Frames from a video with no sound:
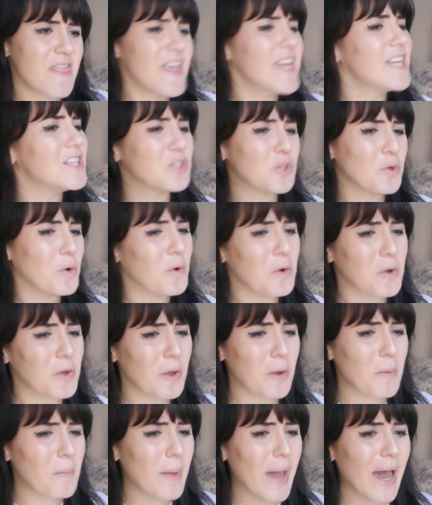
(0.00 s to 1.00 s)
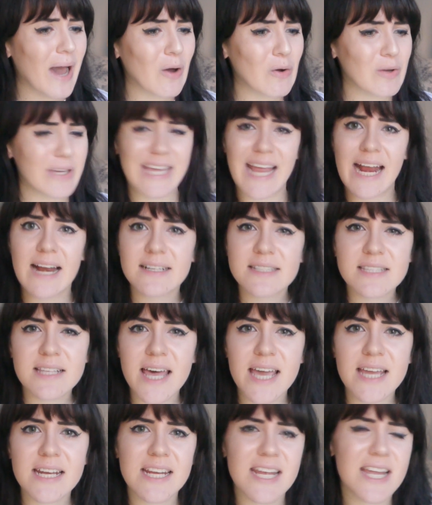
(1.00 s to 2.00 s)
they talk about
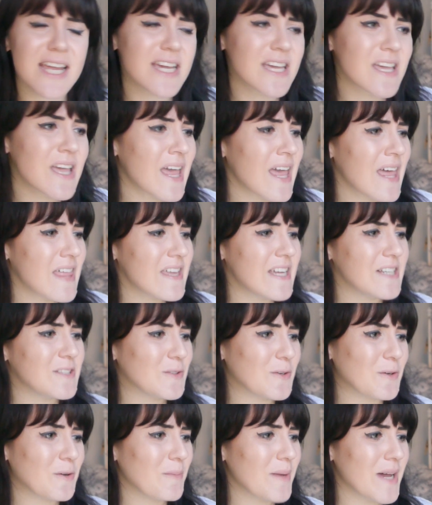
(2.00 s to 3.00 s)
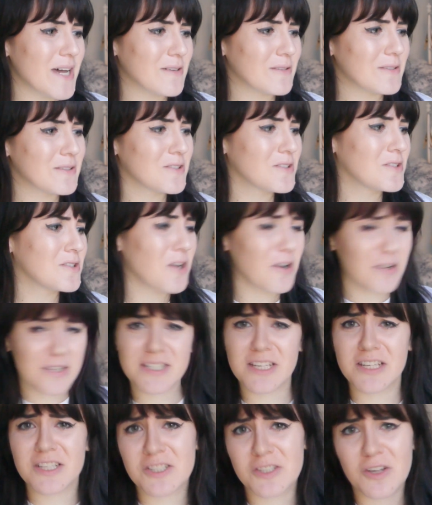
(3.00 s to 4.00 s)
gaslighting, they talk about
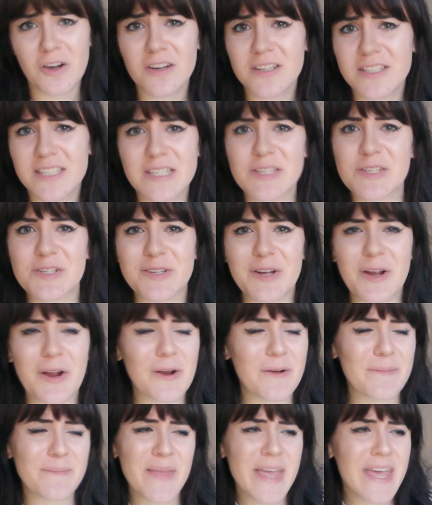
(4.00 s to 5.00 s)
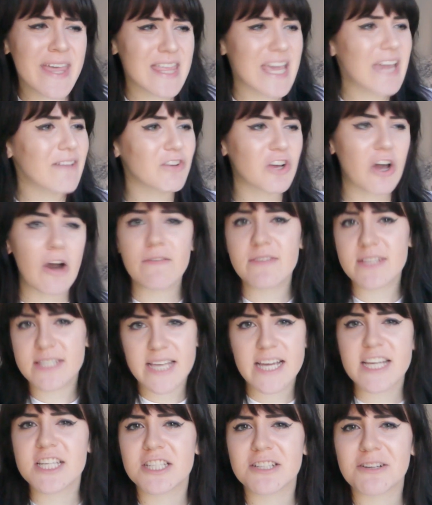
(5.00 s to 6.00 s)
toxic shock syndrome, they have a
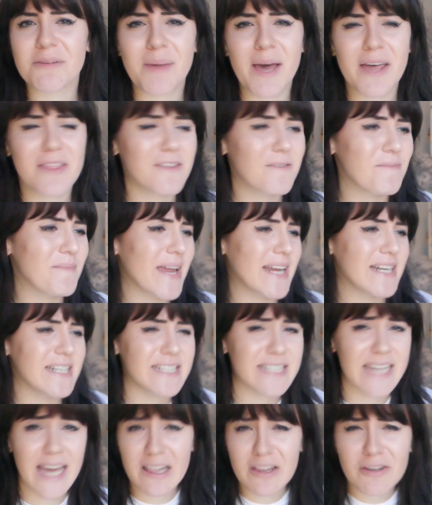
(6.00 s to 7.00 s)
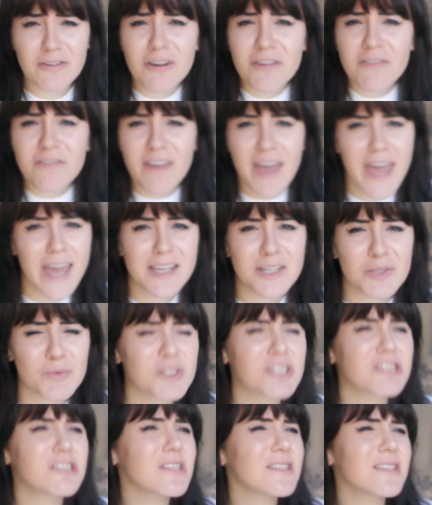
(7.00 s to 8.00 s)
conversation about the Mandela effect,
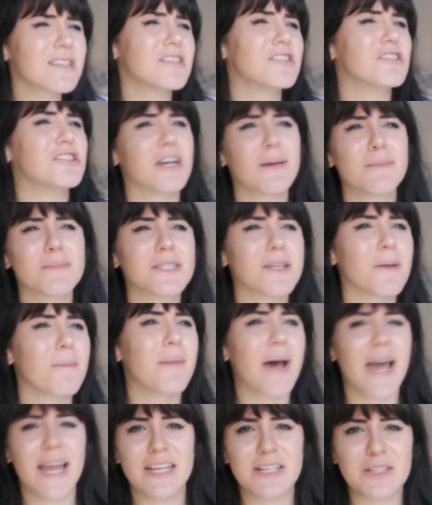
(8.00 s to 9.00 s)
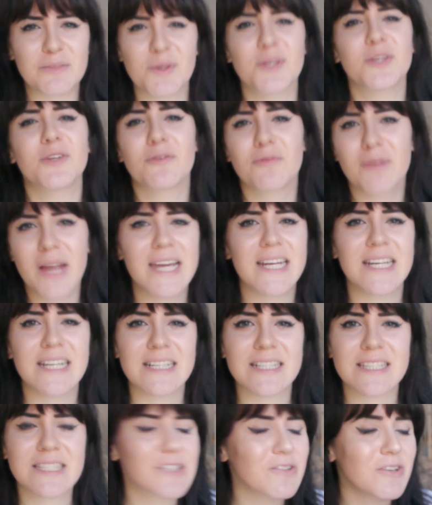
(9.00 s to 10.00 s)
which doesn't jump to mind when you're
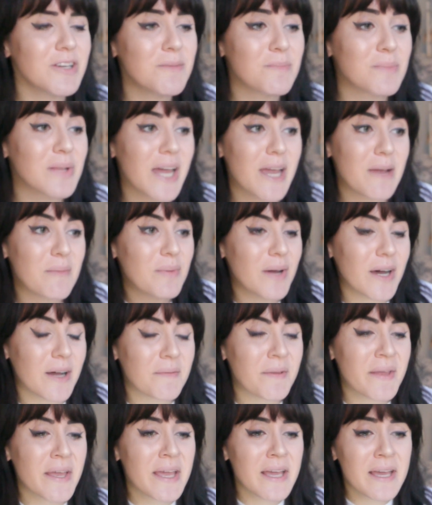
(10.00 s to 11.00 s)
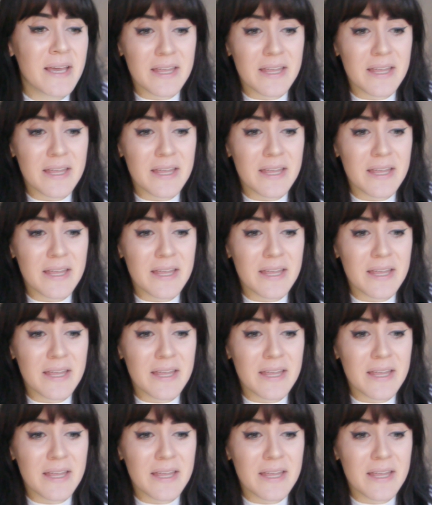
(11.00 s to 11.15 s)
writing a screenplay, but